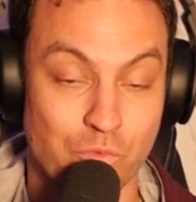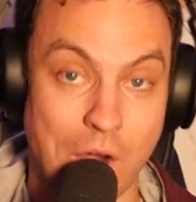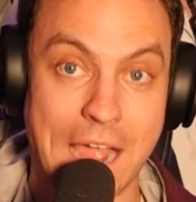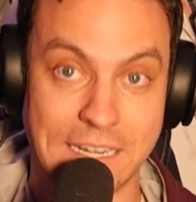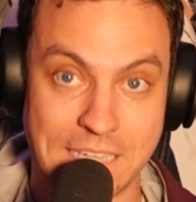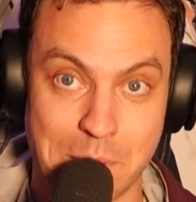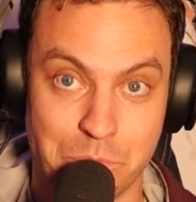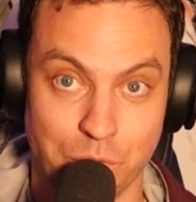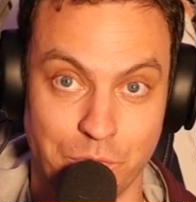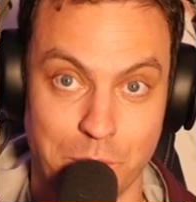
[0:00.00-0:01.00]
Ryan came
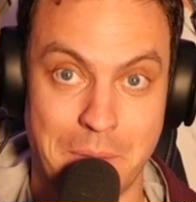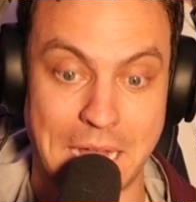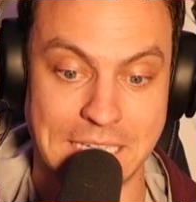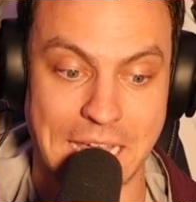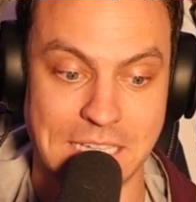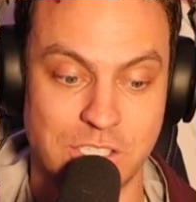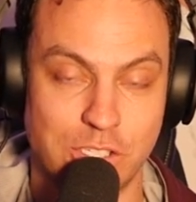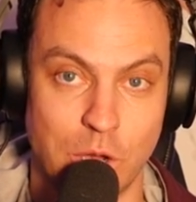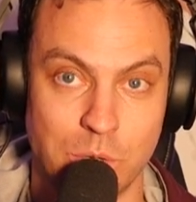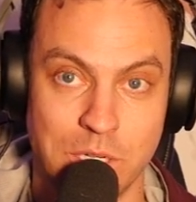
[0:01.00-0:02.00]
through for the podcast.
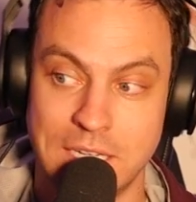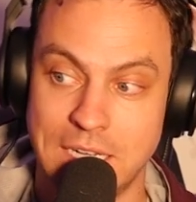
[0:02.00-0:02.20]
So